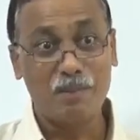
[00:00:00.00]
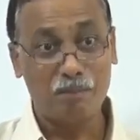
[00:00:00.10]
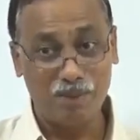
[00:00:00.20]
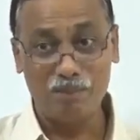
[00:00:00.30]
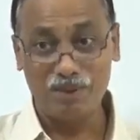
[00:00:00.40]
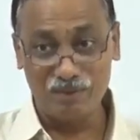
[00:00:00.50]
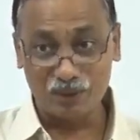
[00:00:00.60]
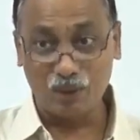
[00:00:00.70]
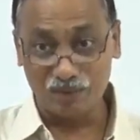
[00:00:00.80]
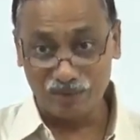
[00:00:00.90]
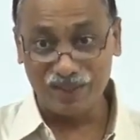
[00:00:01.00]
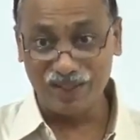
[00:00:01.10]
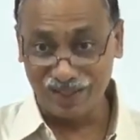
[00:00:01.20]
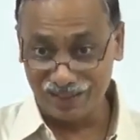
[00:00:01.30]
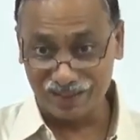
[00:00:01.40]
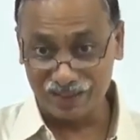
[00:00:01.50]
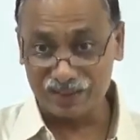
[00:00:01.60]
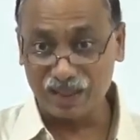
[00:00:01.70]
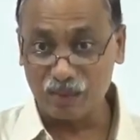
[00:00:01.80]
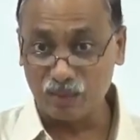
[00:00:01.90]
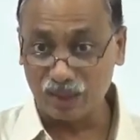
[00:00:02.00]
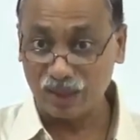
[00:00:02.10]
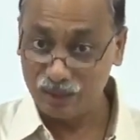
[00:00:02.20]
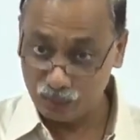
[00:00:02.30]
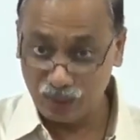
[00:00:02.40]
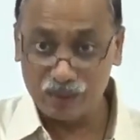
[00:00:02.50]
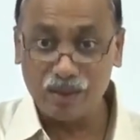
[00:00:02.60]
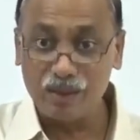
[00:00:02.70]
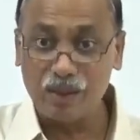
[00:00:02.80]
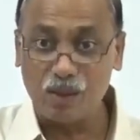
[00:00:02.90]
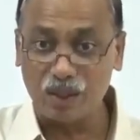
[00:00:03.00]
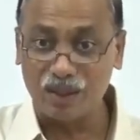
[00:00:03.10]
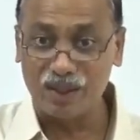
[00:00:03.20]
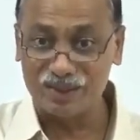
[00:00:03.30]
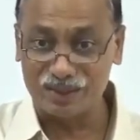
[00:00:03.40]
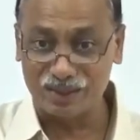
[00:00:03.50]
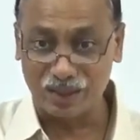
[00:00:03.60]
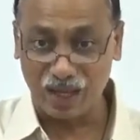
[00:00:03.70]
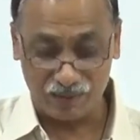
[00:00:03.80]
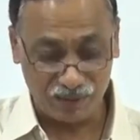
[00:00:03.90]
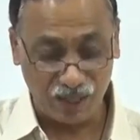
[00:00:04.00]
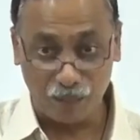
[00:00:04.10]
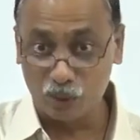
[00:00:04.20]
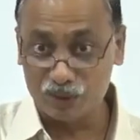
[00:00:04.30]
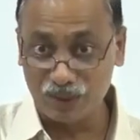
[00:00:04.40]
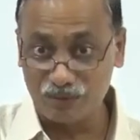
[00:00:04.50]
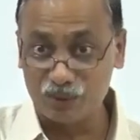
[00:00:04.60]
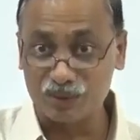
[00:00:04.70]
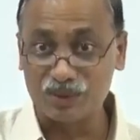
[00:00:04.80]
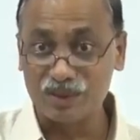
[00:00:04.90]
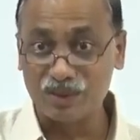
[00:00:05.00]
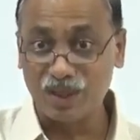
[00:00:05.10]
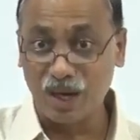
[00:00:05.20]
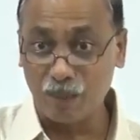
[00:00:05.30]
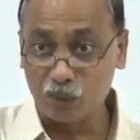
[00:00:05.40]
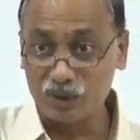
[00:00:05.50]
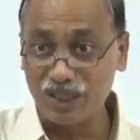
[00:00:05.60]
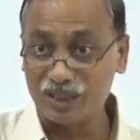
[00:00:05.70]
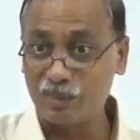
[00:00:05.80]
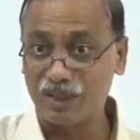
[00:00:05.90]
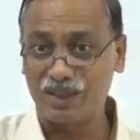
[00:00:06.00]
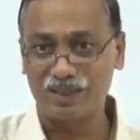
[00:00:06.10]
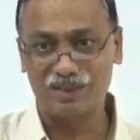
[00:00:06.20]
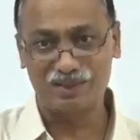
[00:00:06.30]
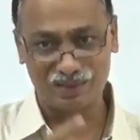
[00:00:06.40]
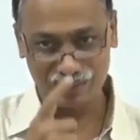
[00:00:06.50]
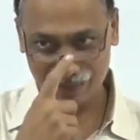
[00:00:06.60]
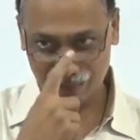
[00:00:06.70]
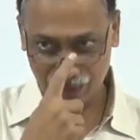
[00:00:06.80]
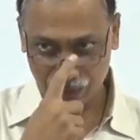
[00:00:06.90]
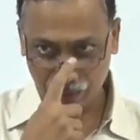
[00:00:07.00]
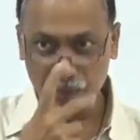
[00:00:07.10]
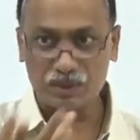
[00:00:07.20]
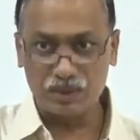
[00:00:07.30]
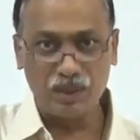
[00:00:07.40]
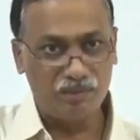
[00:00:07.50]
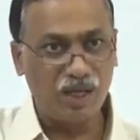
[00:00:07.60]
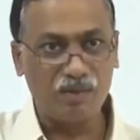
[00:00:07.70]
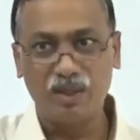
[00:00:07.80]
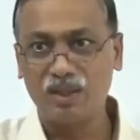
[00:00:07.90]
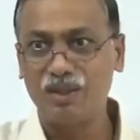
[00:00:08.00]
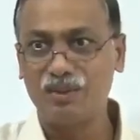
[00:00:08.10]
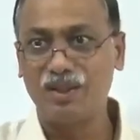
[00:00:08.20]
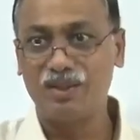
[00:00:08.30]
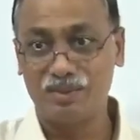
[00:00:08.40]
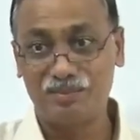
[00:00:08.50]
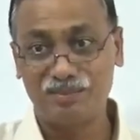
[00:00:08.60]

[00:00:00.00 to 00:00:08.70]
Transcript: People with conflicting interests are working together in an organization, having opposite views, opposite expectations, but still we are working together.